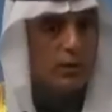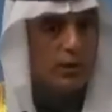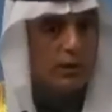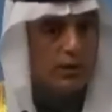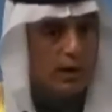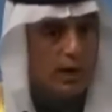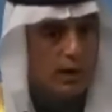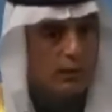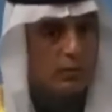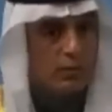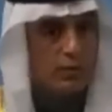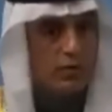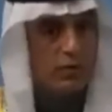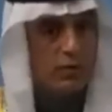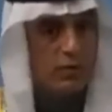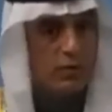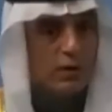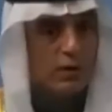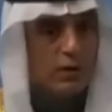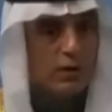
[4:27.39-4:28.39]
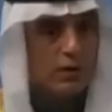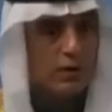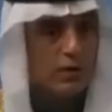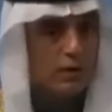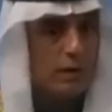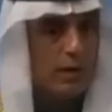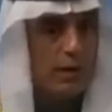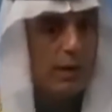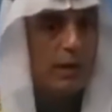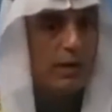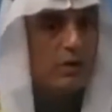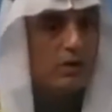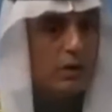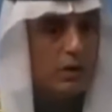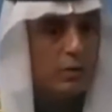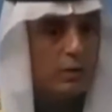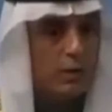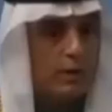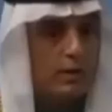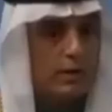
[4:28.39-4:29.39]
when it comes to
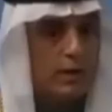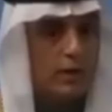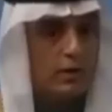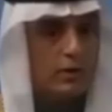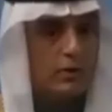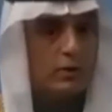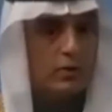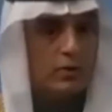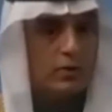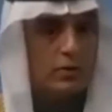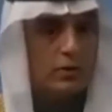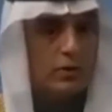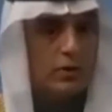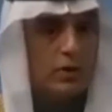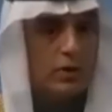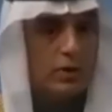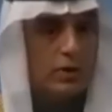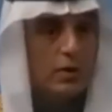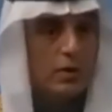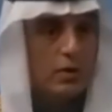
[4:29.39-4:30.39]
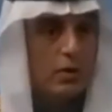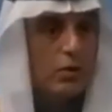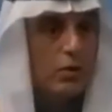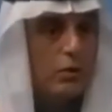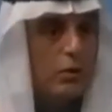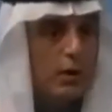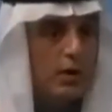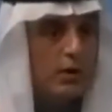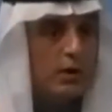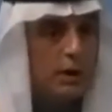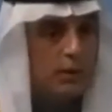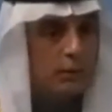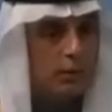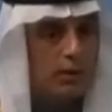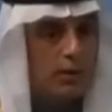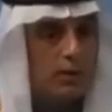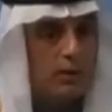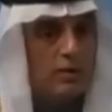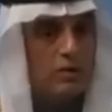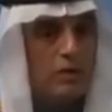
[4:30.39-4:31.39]
making generalizations or to
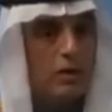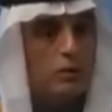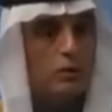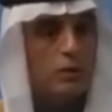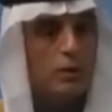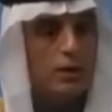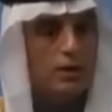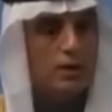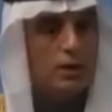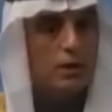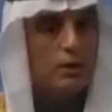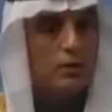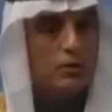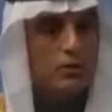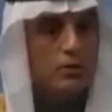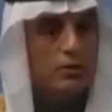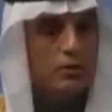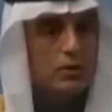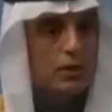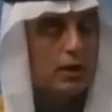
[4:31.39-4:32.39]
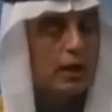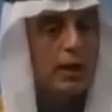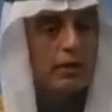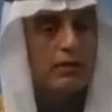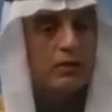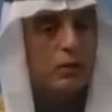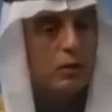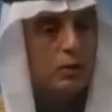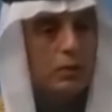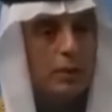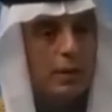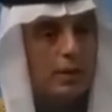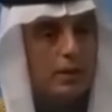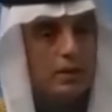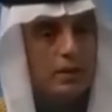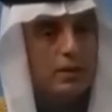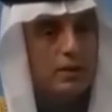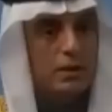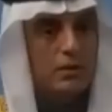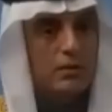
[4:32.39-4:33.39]
accepting generalizations that have no
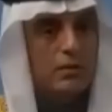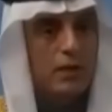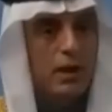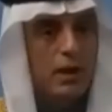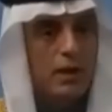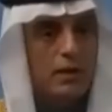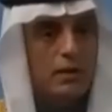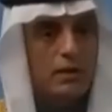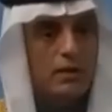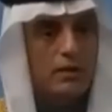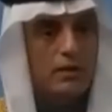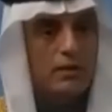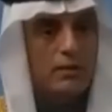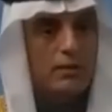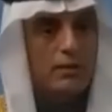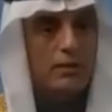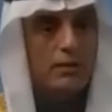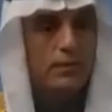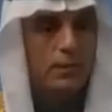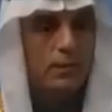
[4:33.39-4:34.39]
basis in fact.